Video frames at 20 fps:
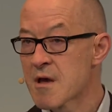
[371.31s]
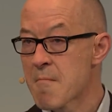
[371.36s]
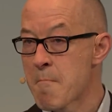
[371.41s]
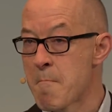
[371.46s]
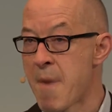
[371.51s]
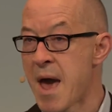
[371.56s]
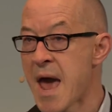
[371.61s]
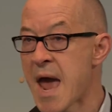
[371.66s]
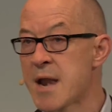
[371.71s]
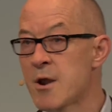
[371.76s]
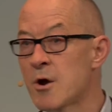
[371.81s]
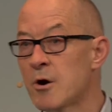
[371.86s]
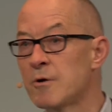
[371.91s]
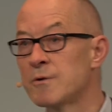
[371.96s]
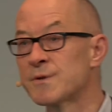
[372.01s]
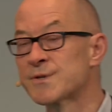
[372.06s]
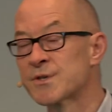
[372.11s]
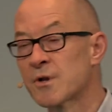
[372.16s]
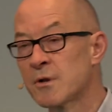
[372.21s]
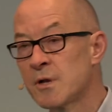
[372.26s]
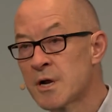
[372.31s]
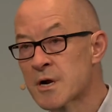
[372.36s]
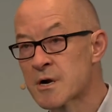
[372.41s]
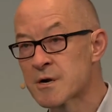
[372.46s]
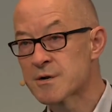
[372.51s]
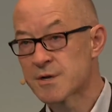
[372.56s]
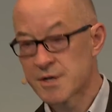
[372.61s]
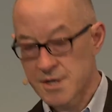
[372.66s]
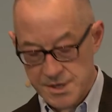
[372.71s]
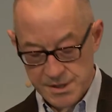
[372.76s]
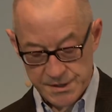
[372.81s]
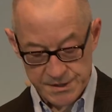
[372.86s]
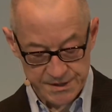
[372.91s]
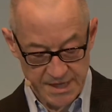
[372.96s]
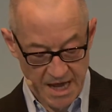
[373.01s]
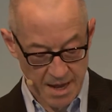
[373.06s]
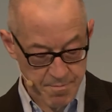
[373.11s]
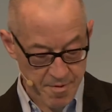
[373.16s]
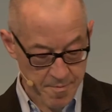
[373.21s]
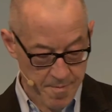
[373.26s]
Man also learn
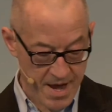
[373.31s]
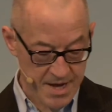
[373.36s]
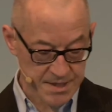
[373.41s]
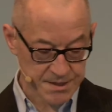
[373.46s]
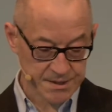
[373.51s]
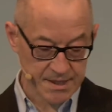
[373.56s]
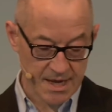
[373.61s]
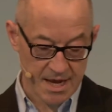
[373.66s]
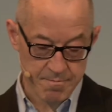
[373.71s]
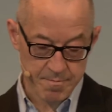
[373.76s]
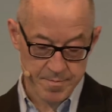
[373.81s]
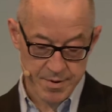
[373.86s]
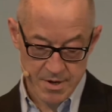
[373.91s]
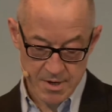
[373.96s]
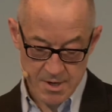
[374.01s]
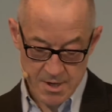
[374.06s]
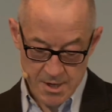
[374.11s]
step by step.